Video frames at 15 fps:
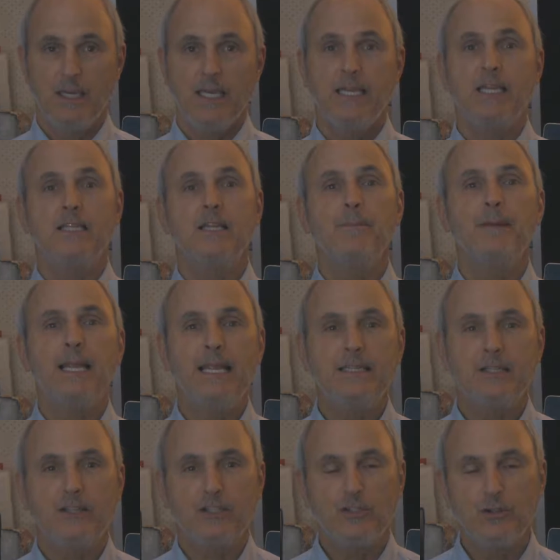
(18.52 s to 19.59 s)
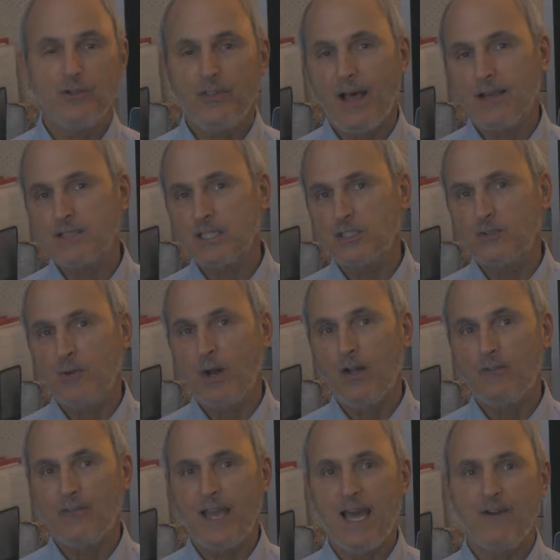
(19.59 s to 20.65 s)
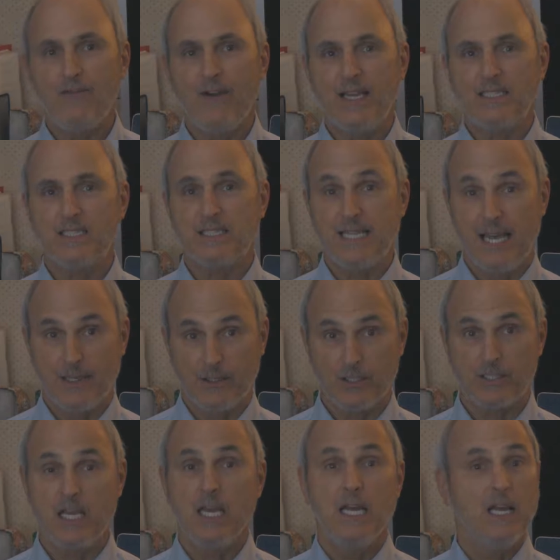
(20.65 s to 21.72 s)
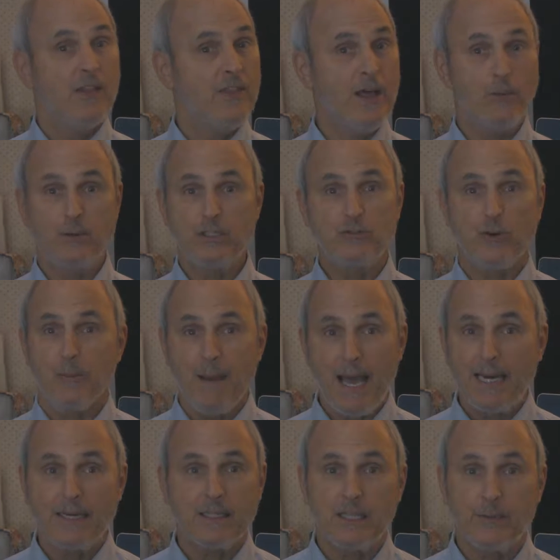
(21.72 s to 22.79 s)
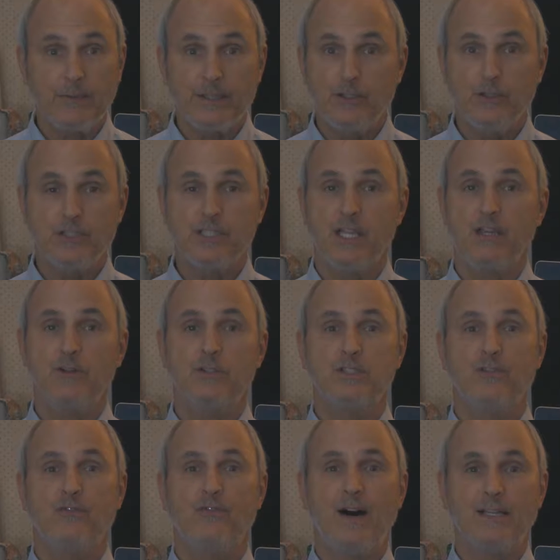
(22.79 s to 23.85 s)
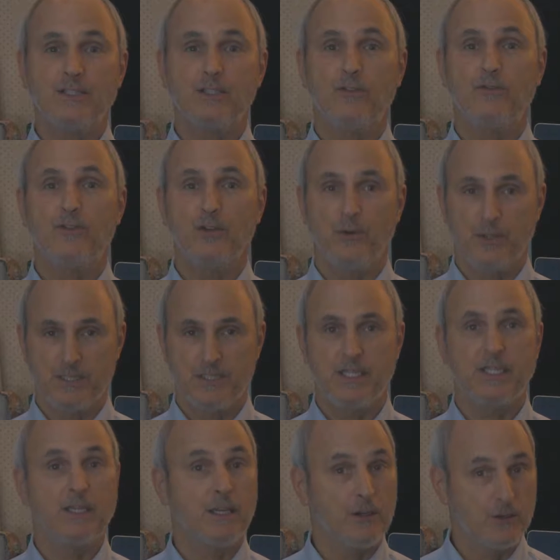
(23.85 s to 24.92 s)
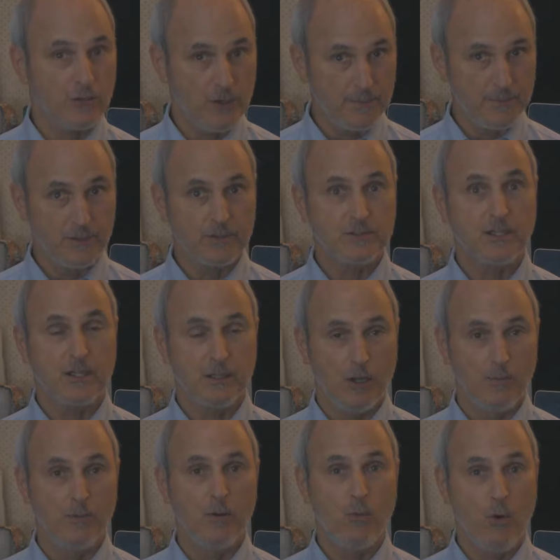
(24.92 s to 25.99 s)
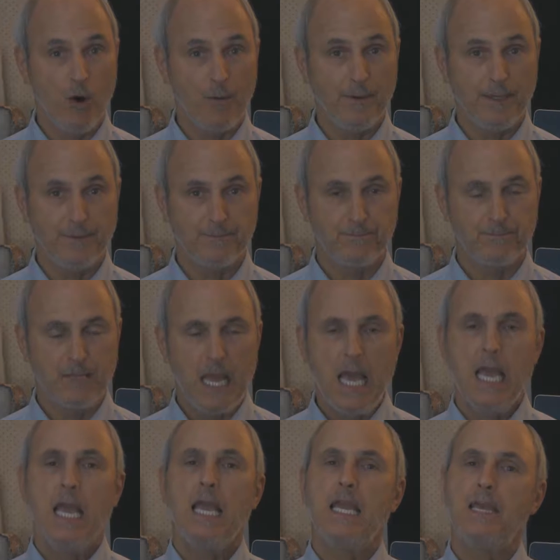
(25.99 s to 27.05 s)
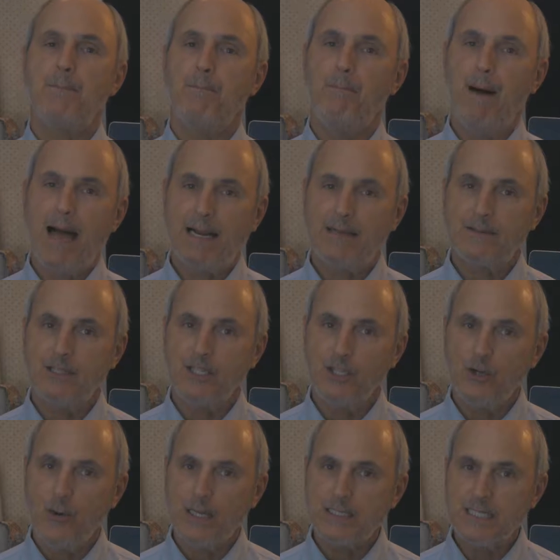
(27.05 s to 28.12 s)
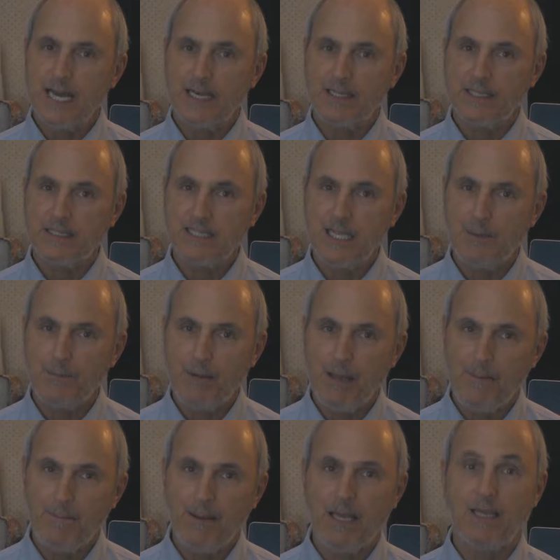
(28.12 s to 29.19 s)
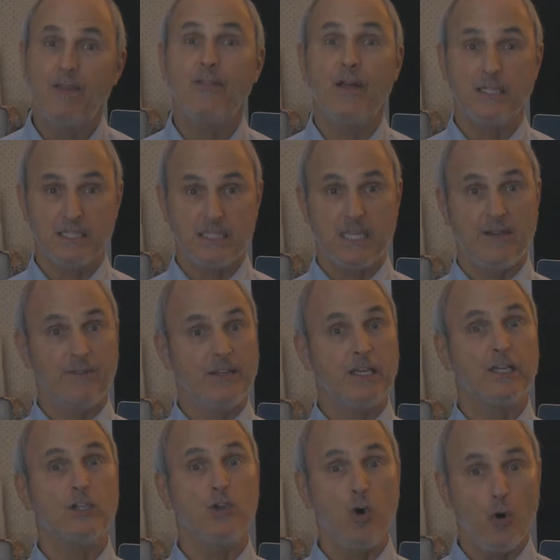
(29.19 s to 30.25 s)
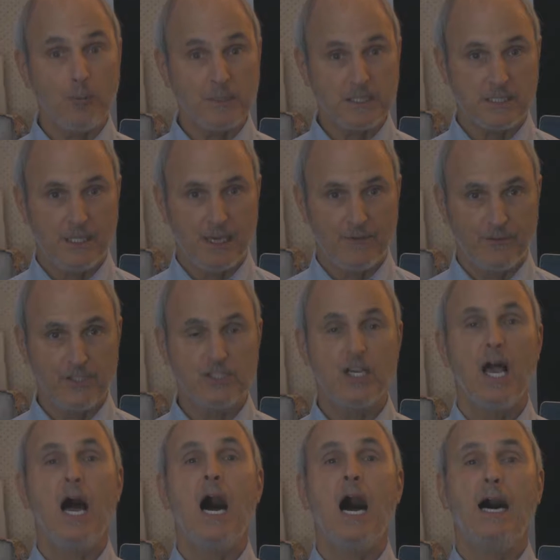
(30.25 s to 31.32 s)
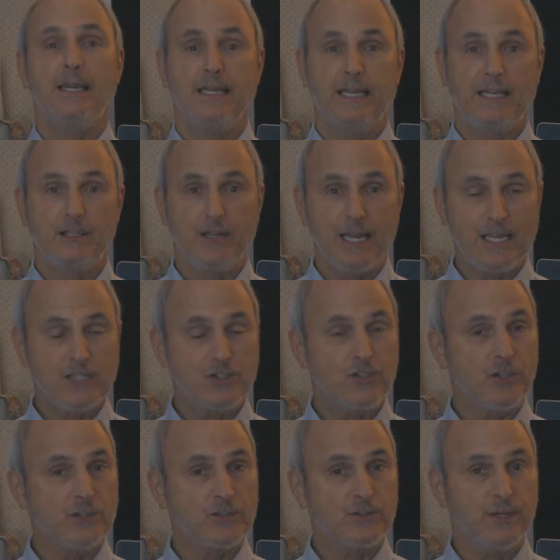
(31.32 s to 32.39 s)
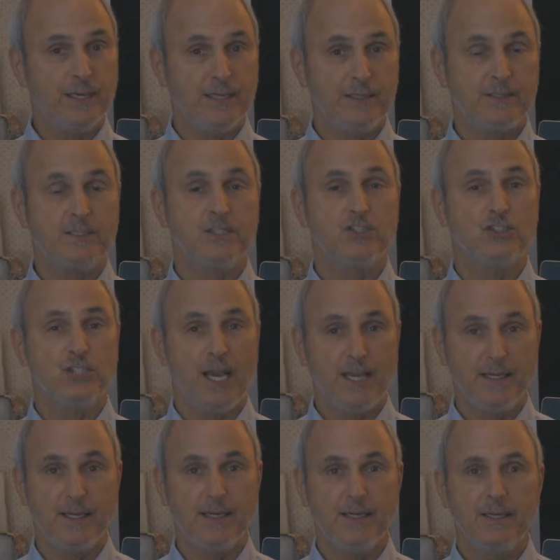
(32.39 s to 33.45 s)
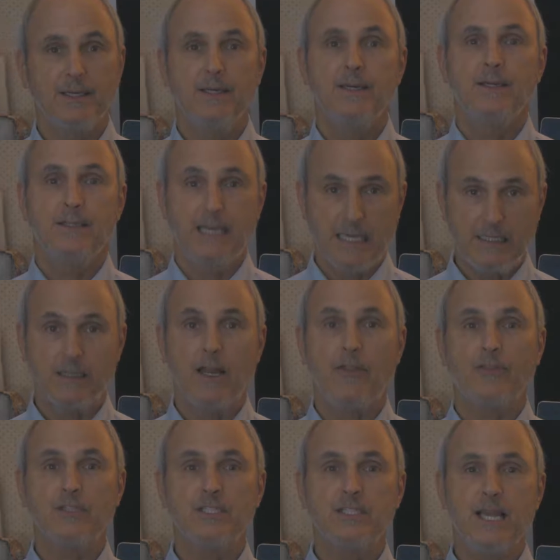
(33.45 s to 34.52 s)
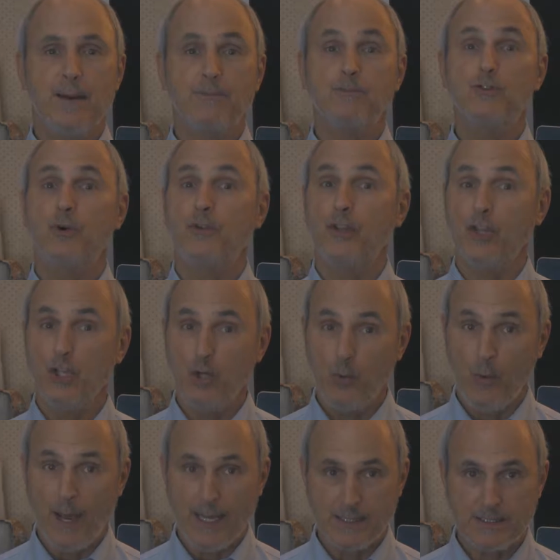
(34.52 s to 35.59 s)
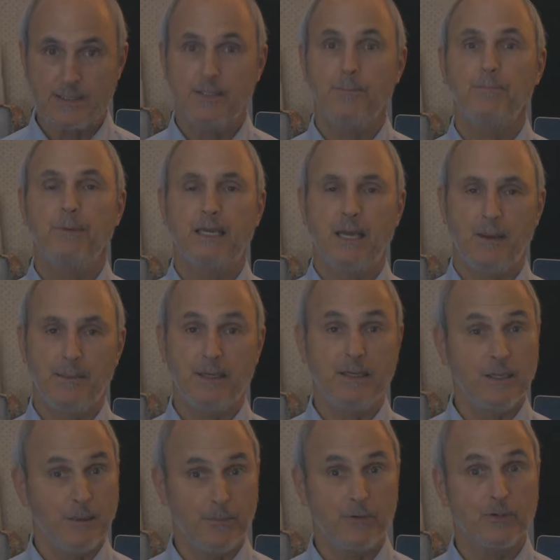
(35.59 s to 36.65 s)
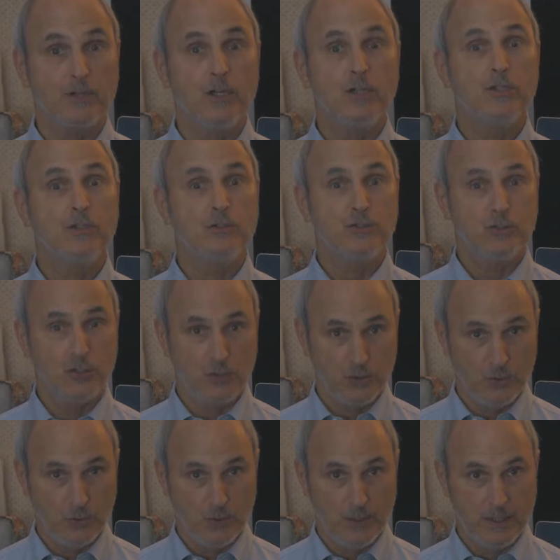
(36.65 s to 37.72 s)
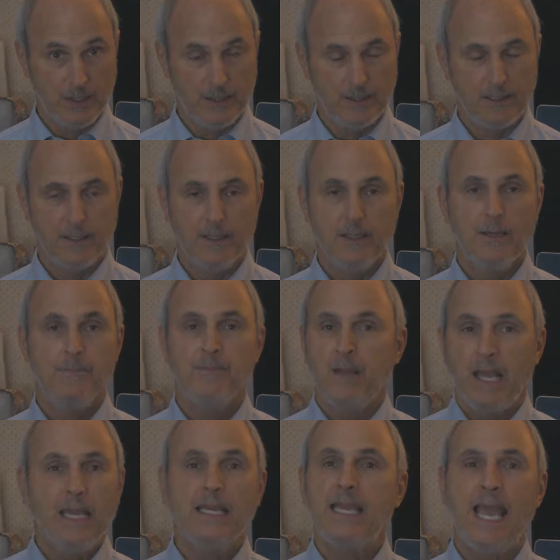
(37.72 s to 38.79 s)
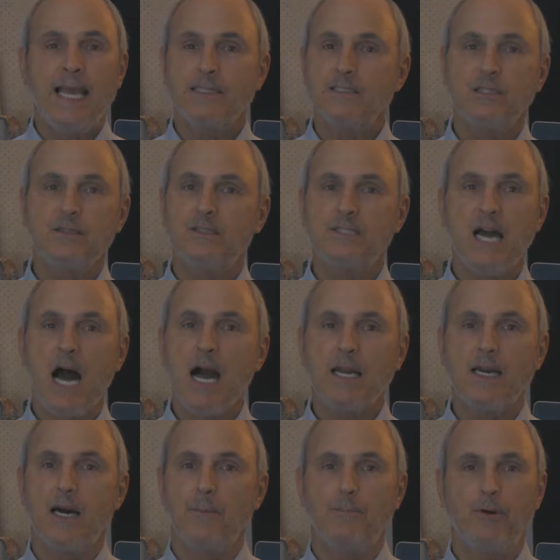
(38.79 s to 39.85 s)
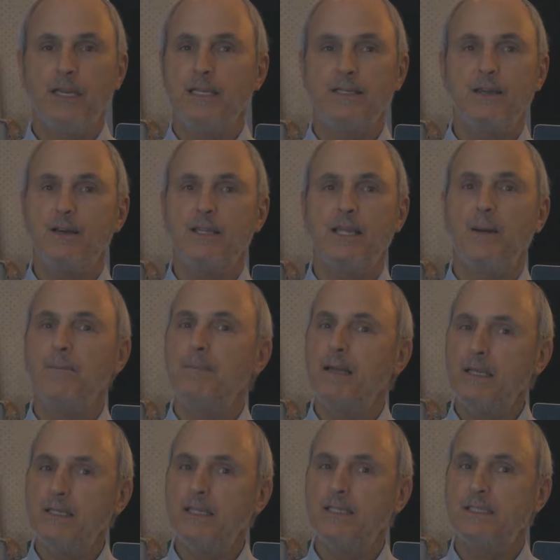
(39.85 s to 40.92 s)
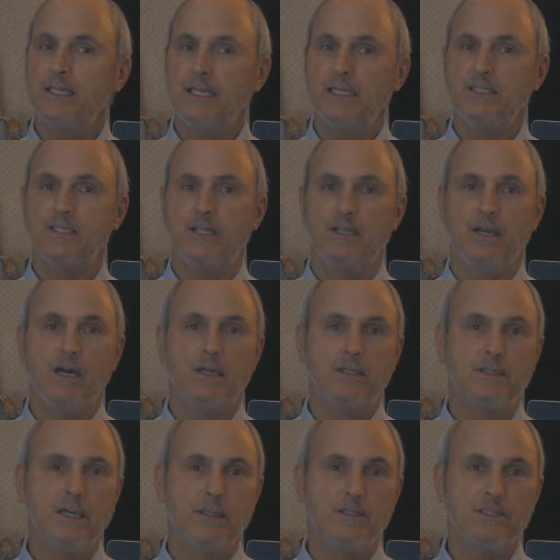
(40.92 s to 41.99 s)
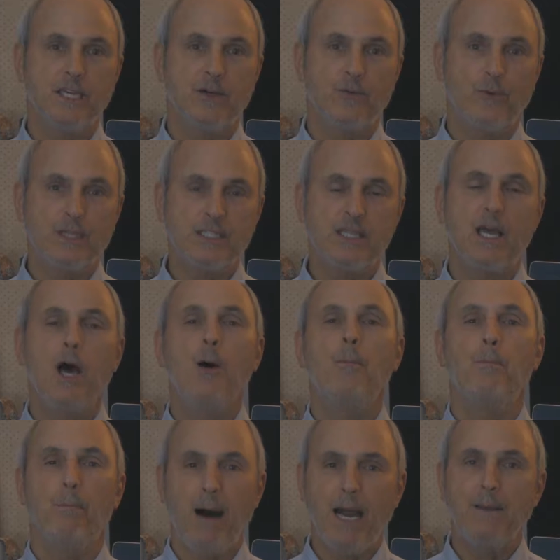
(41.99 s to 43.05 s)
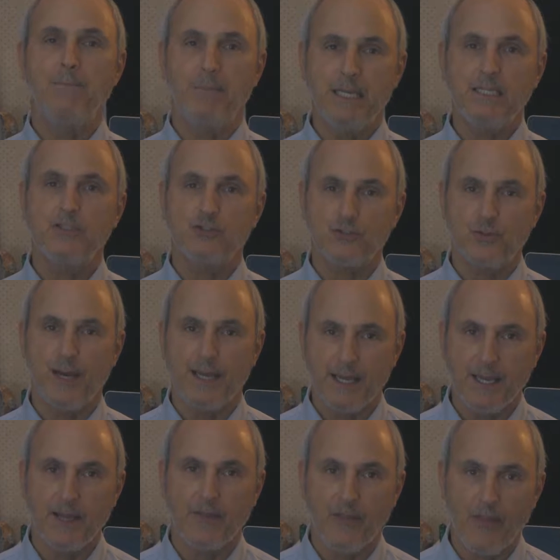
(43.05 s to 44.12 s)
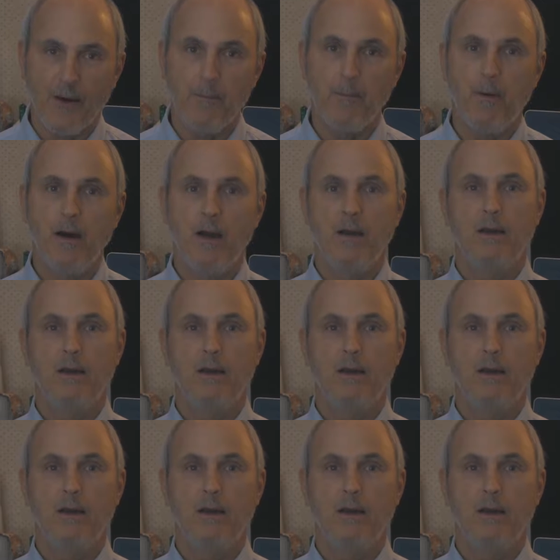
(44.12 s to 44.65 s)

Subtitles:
He eliminated the 2012 CAFE standards that would dramatically reduce the use of fossil fuels that contribute to global warming. He backed the U.S. out of the TPP, thus giving enormous leverage on international trade to China, yet another step toward the U.S. becoming number 2. He canceled DACA, putting nearly 1 million kids and young adults at risk by betraying them.